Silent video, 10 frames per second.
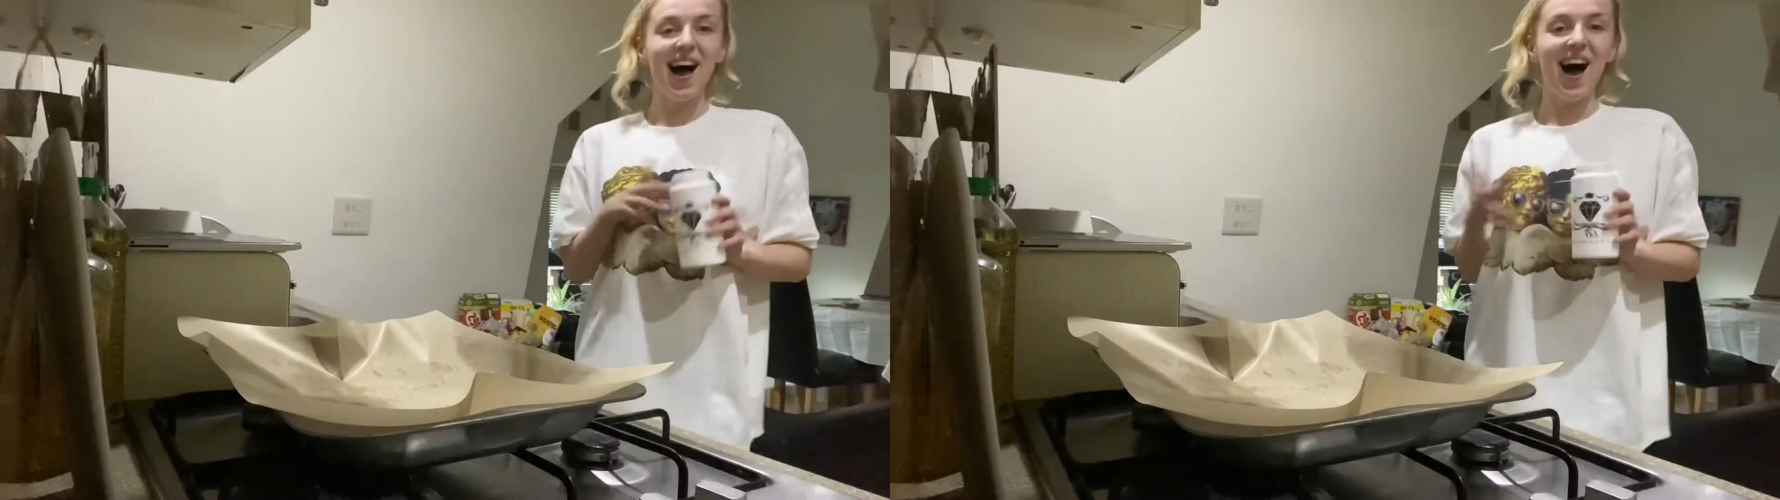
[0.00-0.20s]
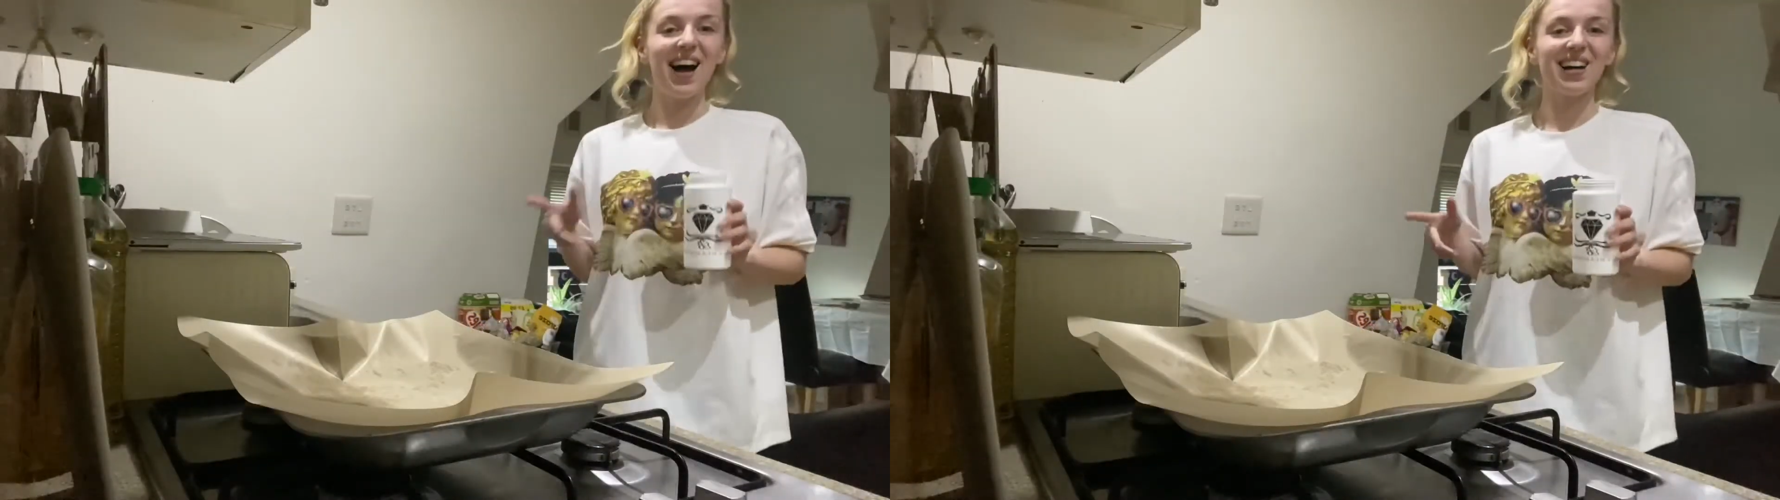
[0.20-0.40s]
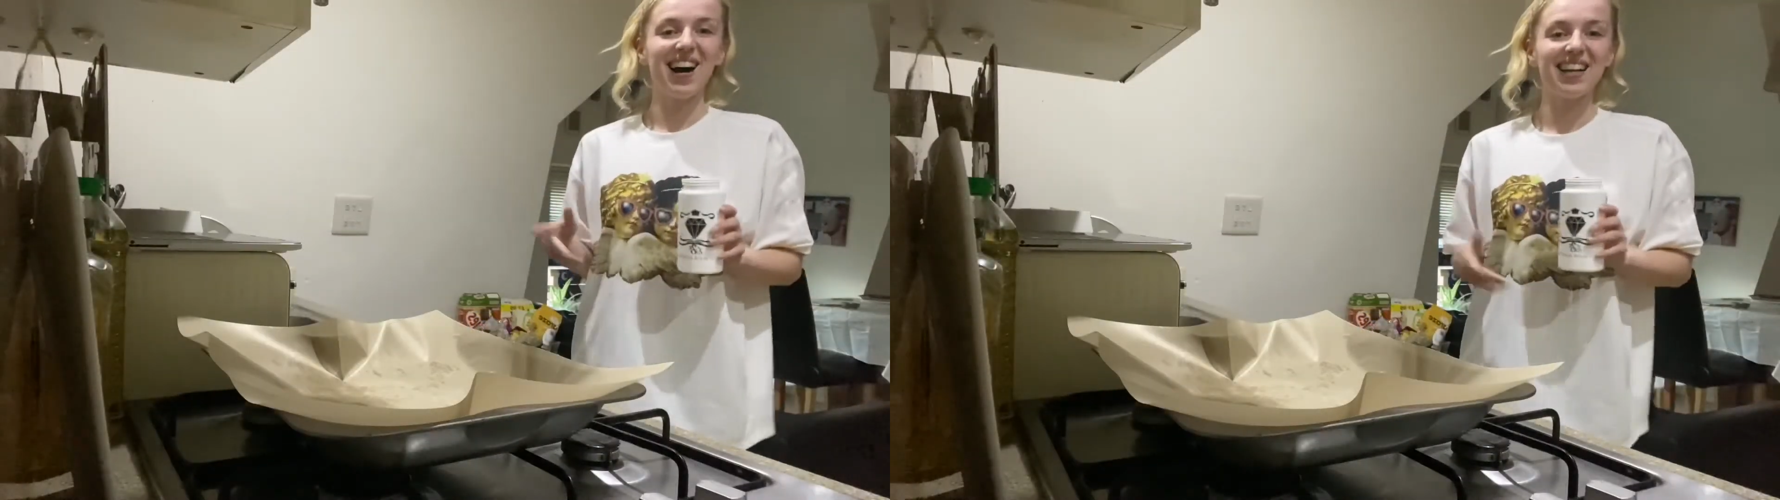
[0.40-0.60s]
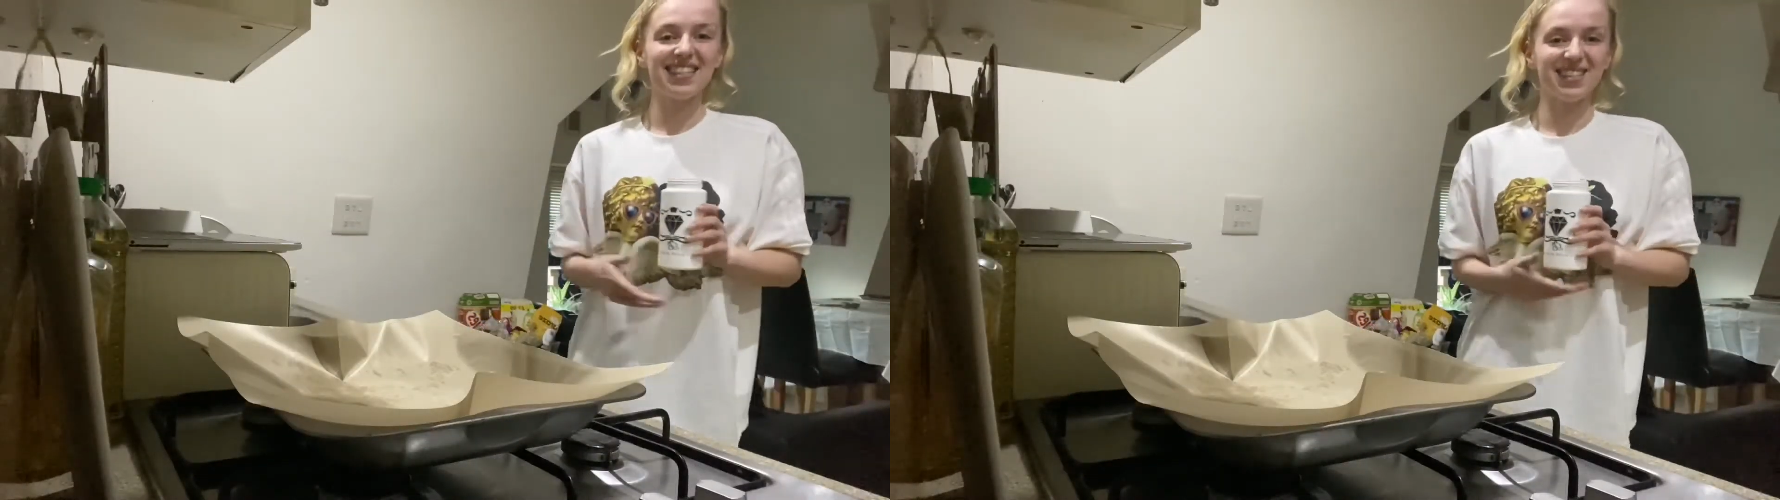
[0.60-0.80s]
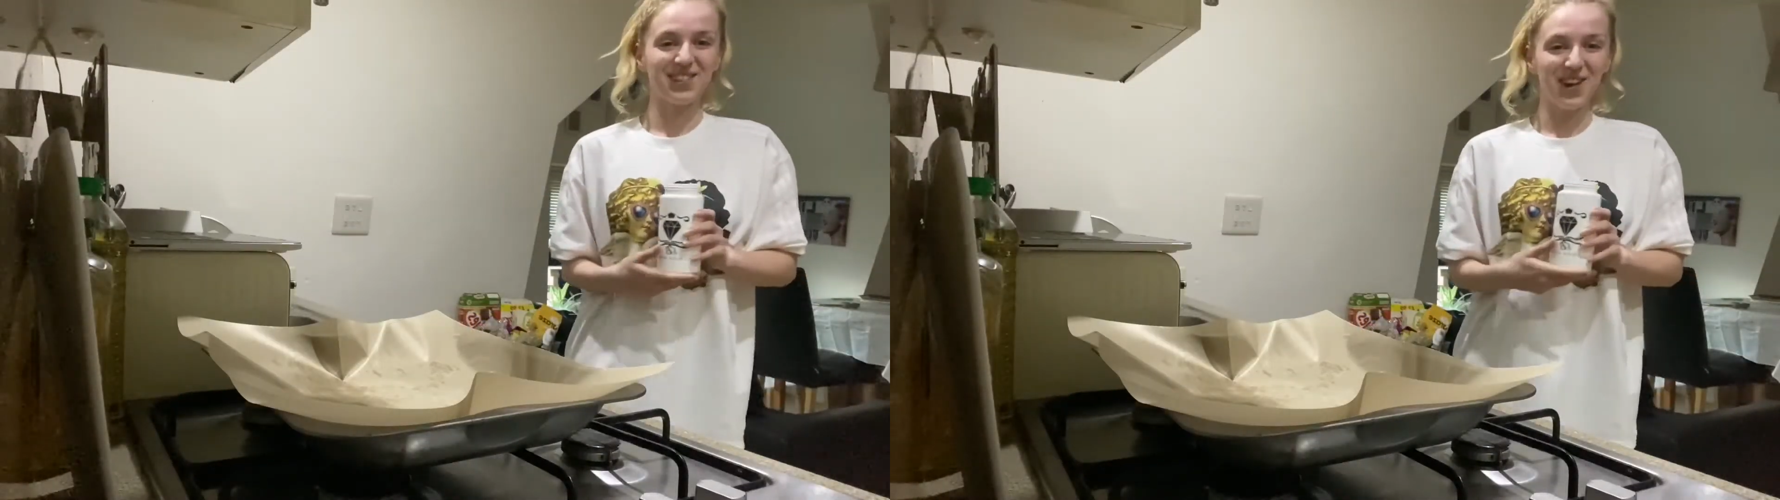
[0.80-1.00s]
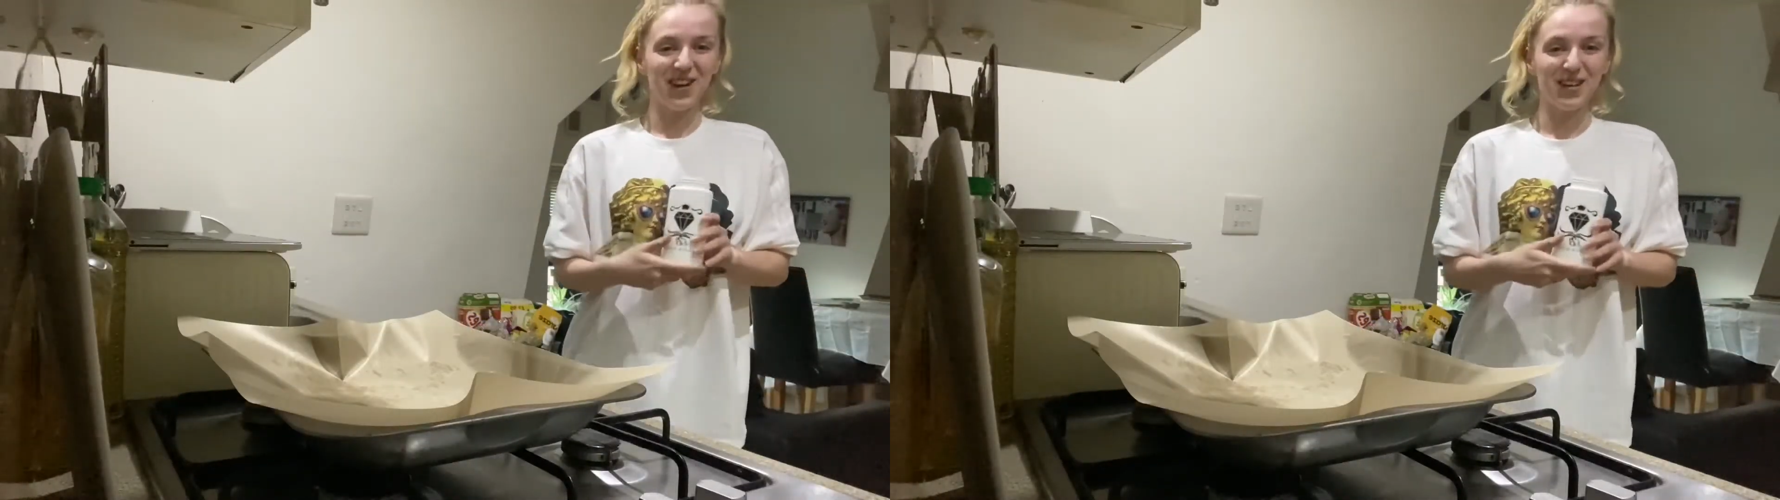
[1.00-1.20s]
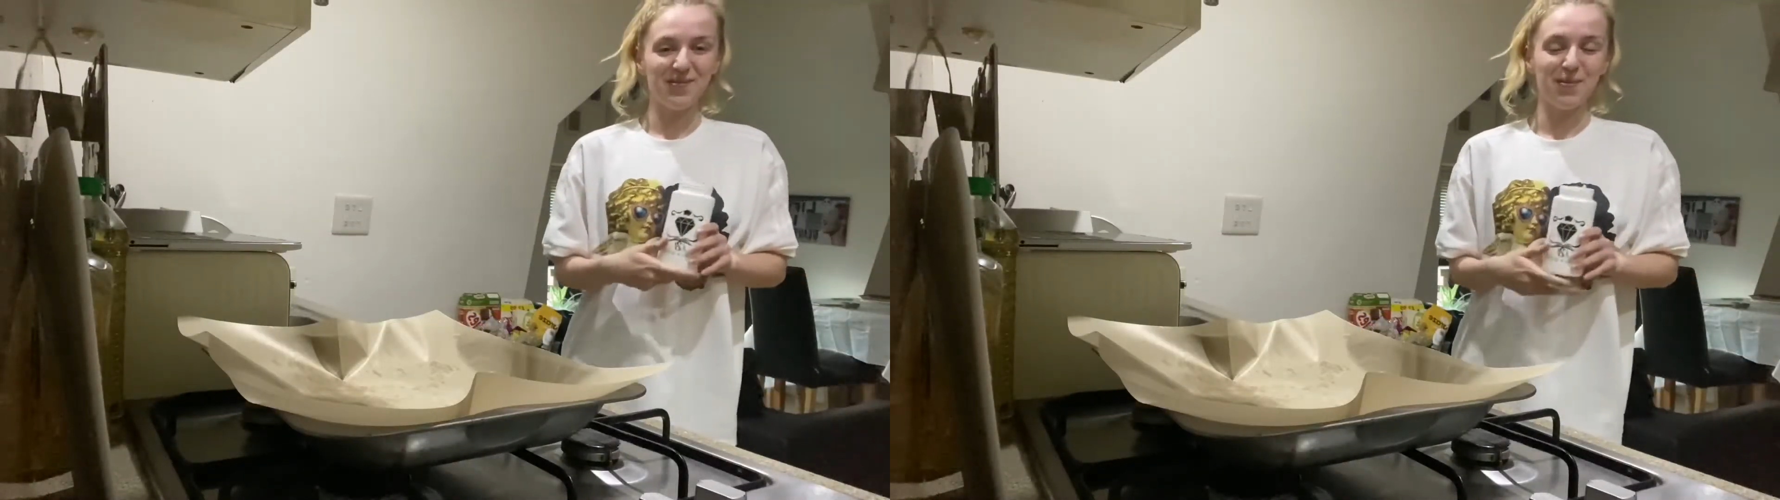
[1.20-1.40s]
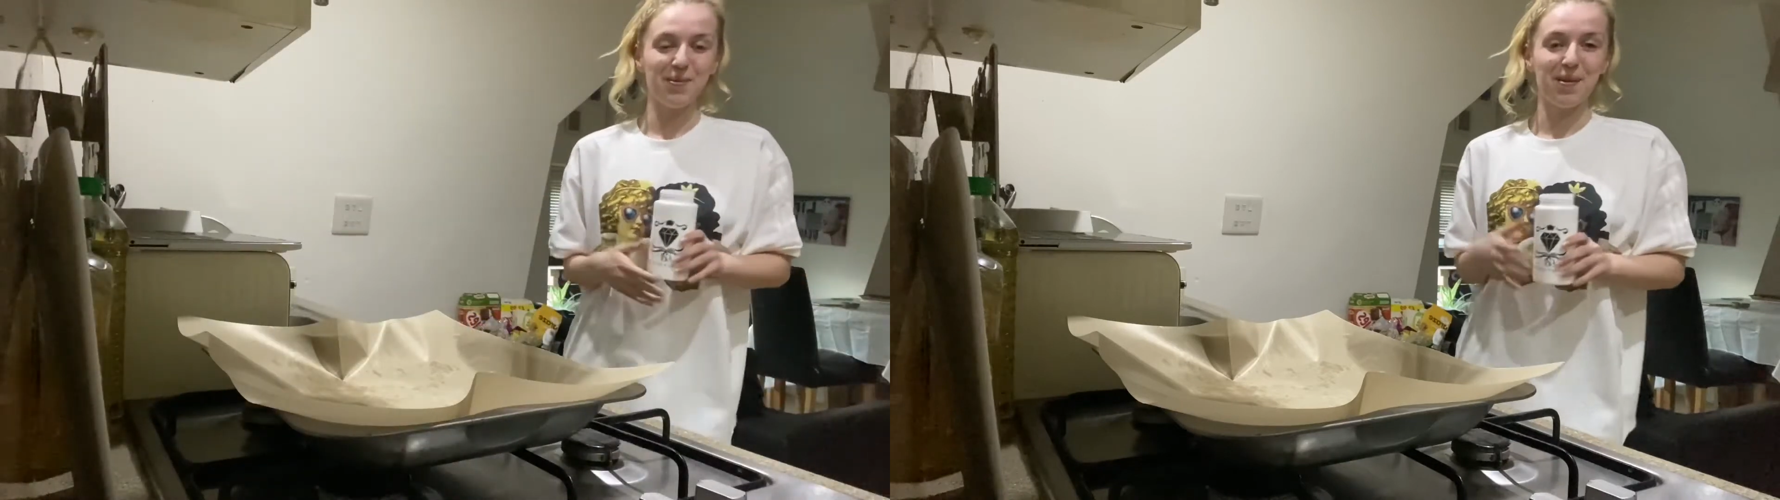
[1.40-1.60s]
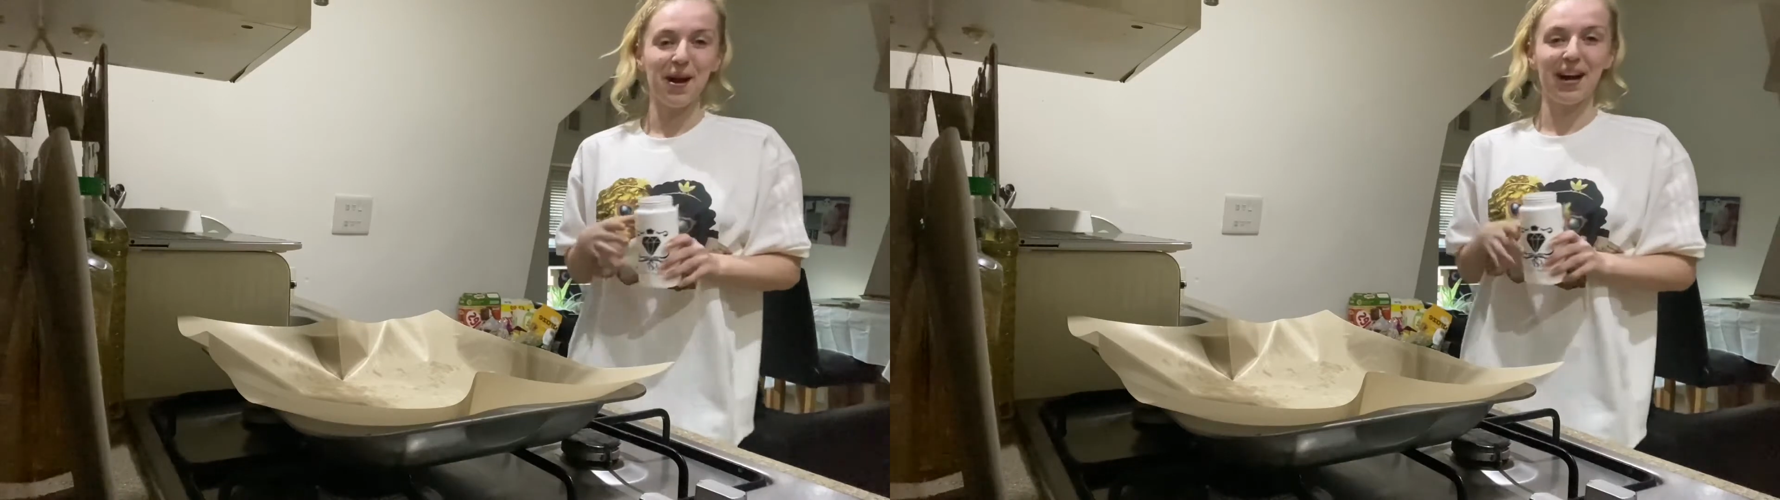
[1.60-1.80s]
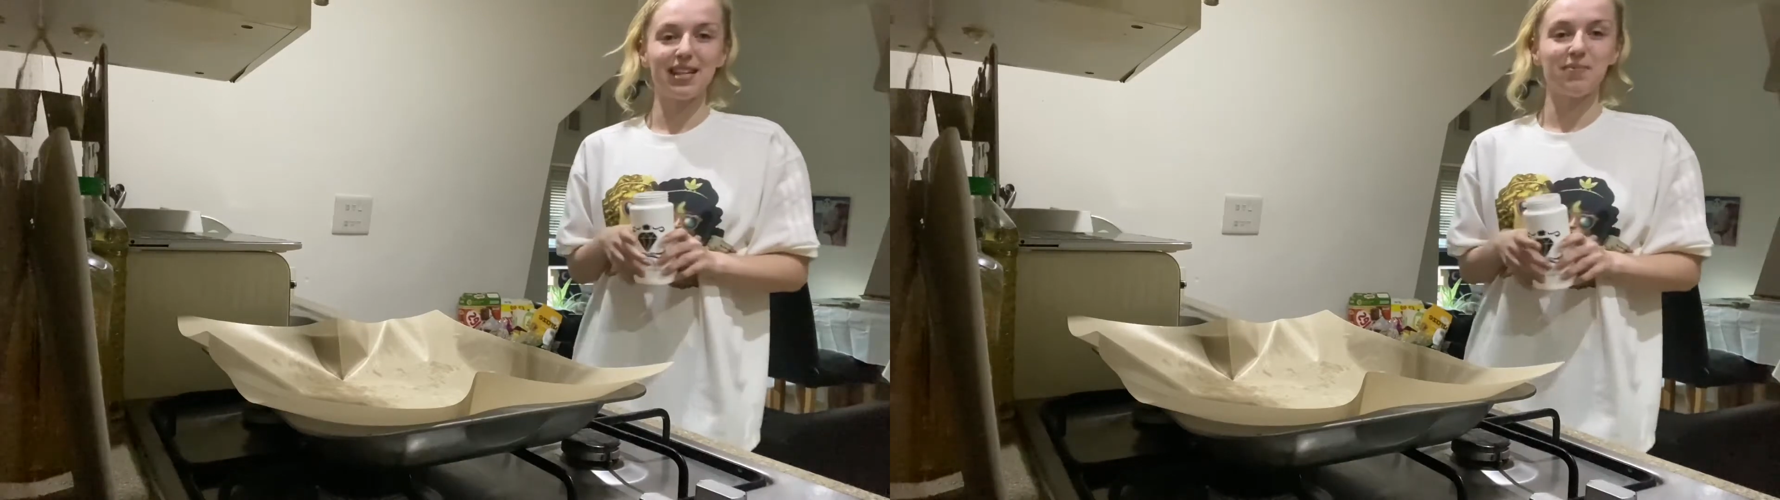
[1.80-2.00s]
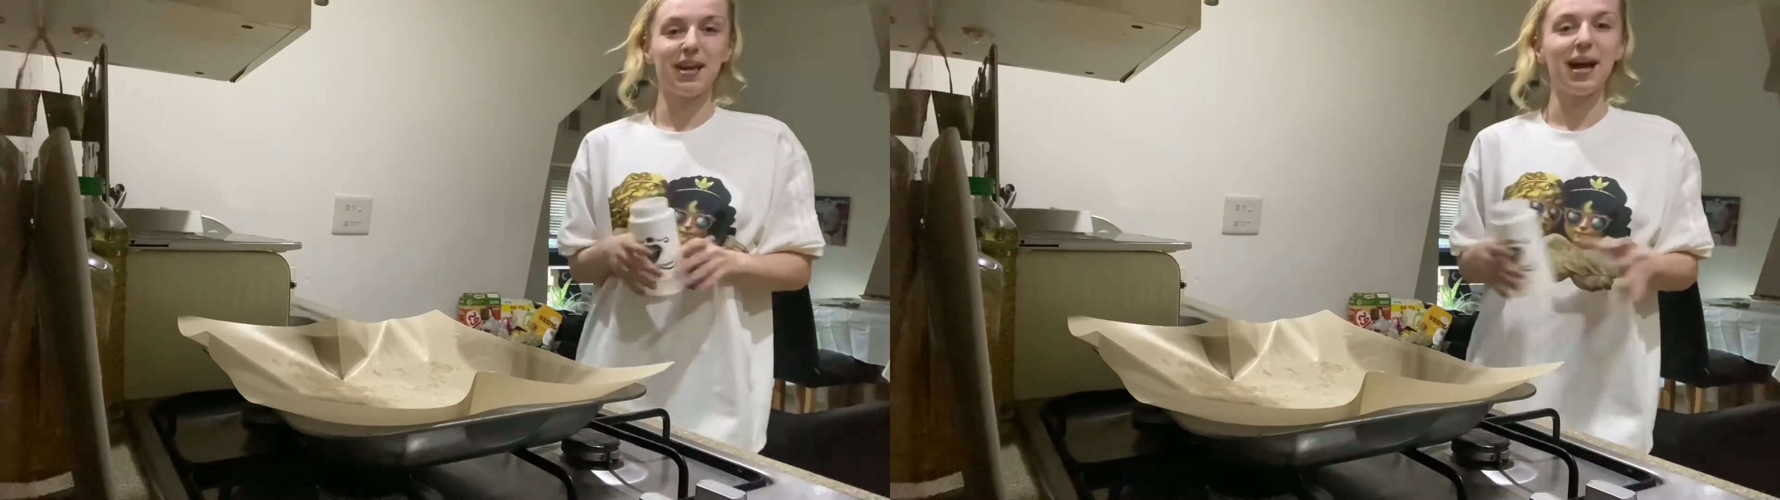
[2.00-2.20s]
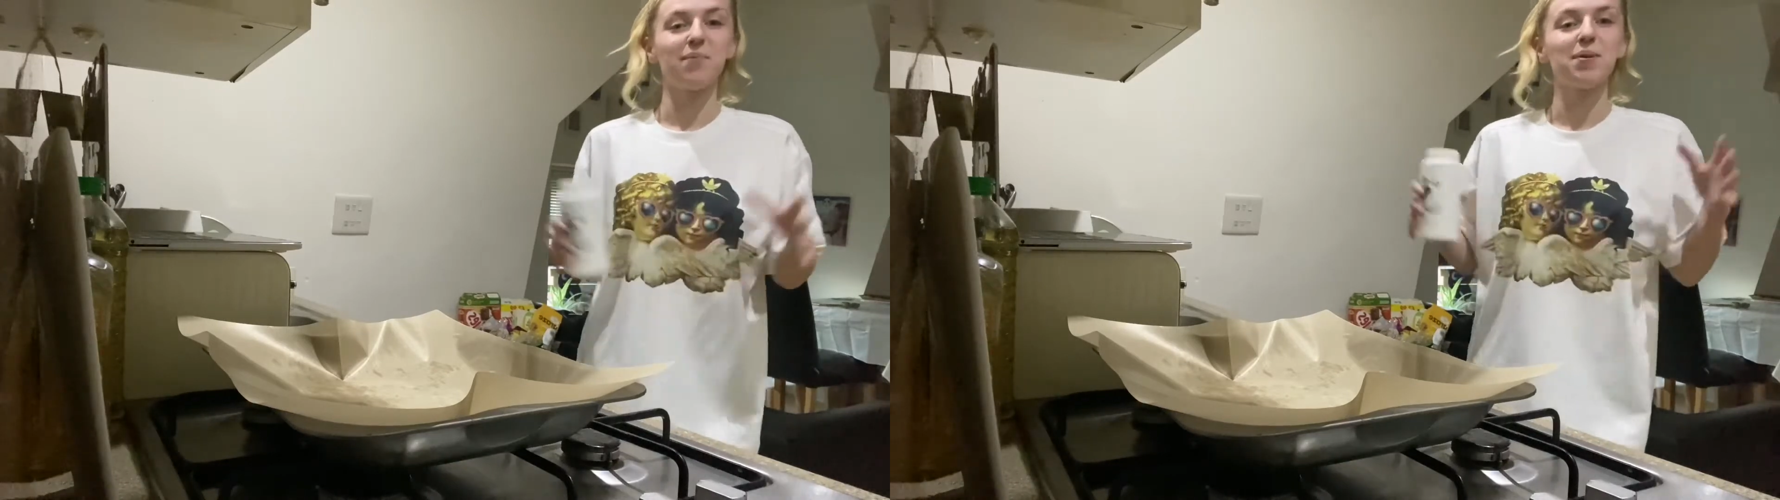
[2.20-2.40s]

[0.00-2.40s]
Hi guys, it's Charlie from the Blair Academy and